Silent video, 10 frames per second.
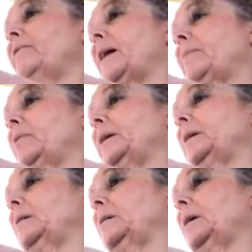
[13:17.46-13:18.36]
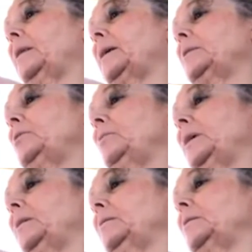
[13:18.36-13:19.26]
of fabric that you
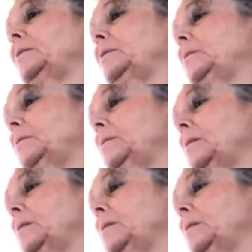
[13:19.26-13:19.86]
can just